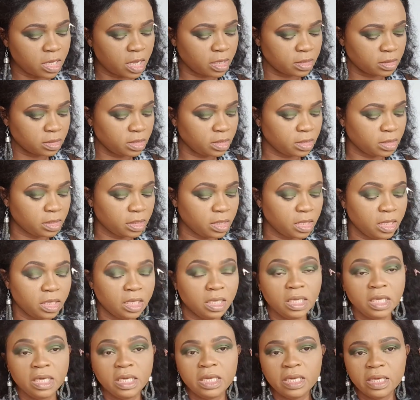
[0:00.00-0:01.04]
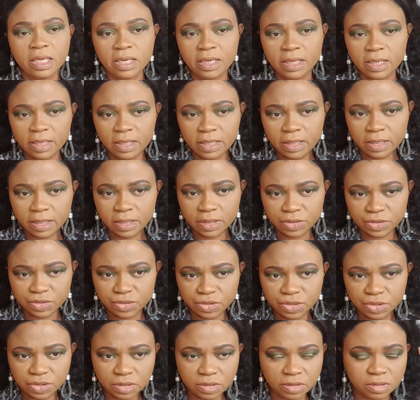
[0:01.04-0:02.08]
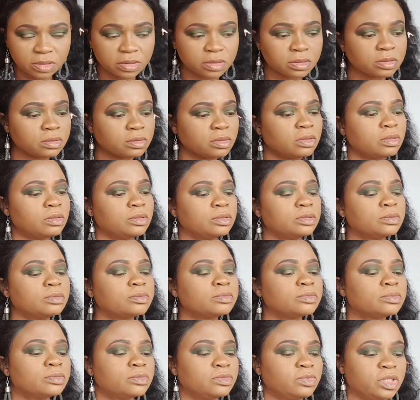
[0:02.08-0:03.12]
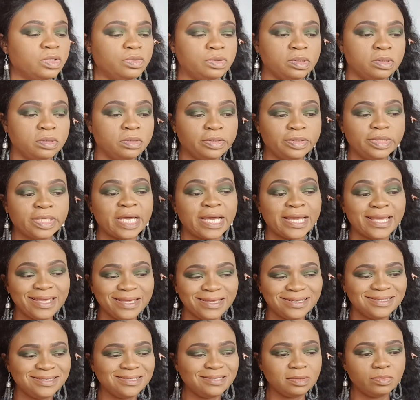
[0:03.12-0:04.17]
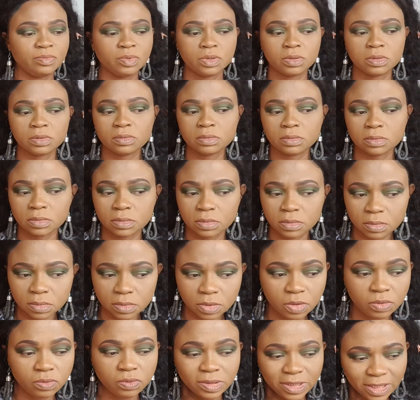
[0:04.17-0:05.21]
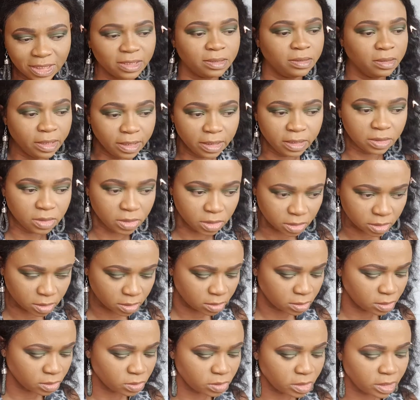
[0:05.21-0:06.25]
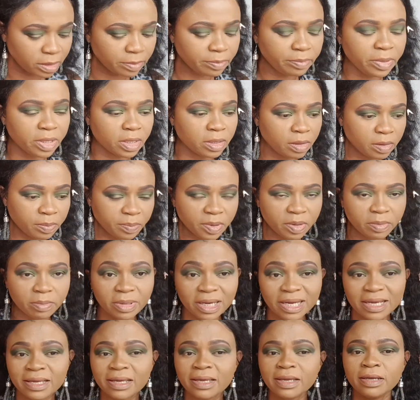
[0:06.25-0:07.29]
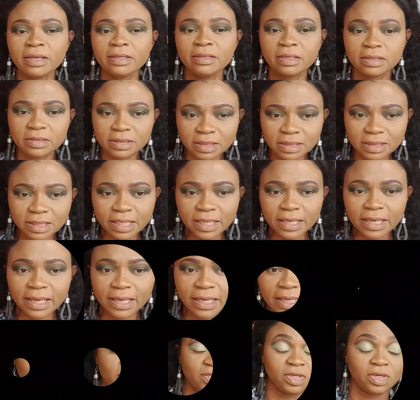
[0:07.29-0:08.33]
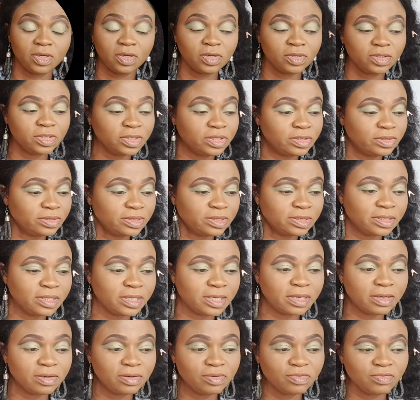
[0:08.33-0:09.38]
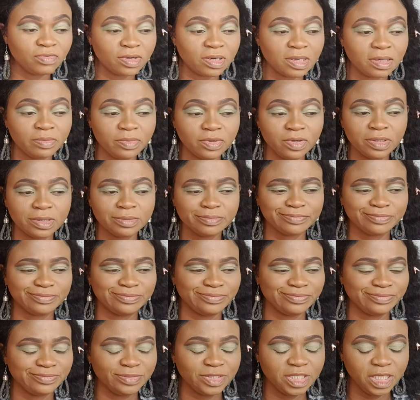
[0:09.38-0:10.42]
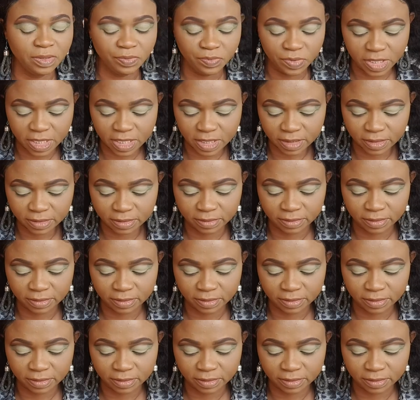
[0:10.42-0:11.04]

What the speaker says: that take ages to cut. Well, not that ages, but do take ages. Julia, make up your mind. Does it take ages or it doesn't? Now off camera. Here we are.